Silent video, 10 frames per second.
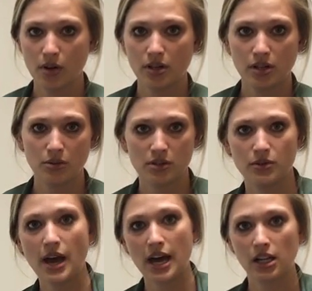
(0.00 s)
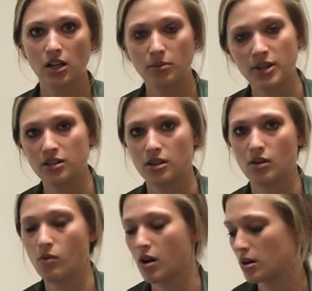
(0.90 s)
All you do is you add a little bit to their
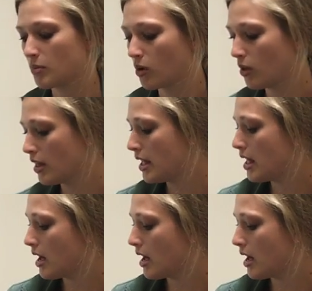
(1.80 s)
water bowl,